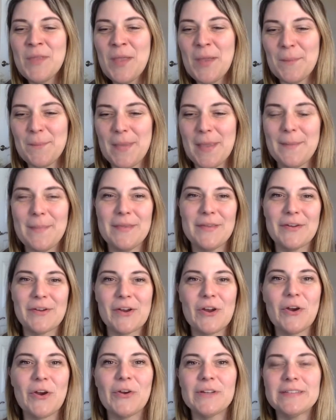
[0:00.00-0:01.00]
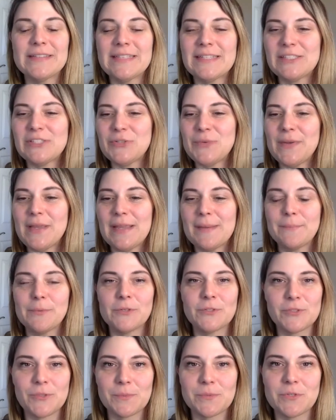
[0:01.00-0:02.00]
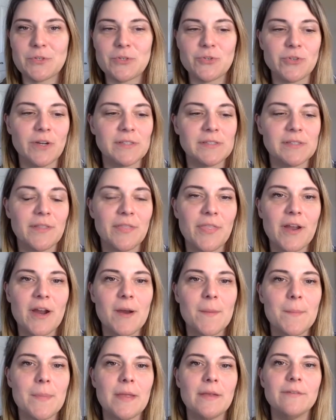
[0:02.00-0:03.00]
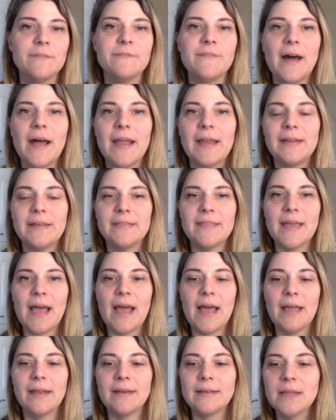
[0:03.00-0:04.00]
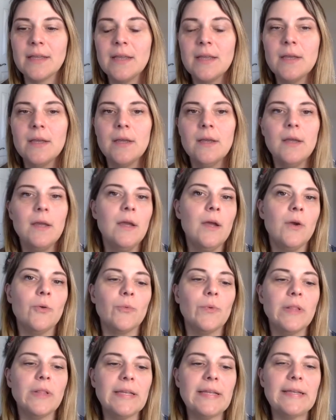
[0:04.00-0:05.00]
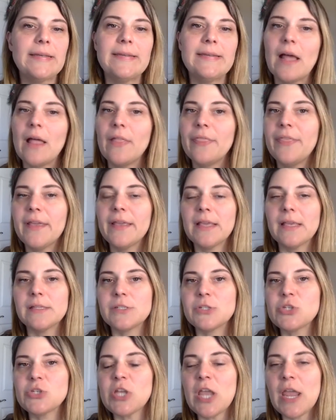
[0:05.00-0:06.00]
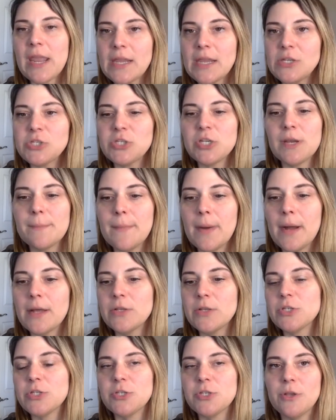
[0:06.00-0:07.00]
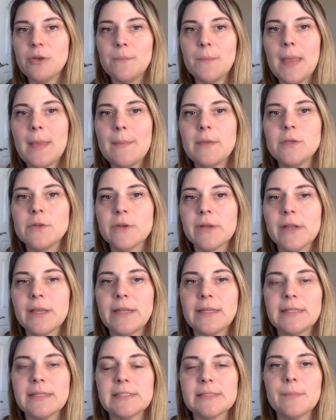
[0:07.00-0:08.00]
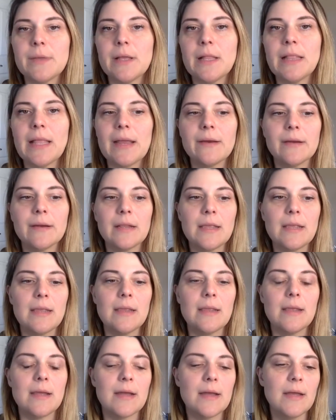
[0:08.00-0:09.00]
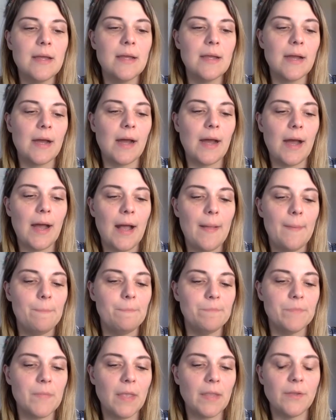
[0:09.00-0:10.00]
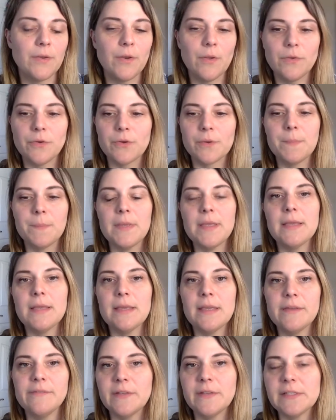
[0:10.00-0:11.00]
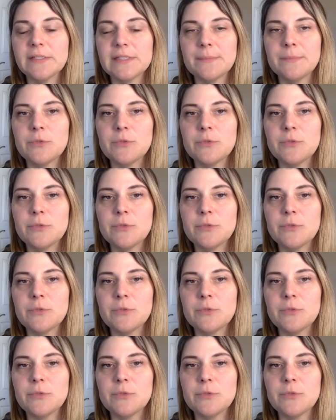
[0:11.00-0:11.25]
Maybe you're currently doing prescription drugs and therapy and find that really nothing is changing much. Maybe you're getting some clarity, and you're being given some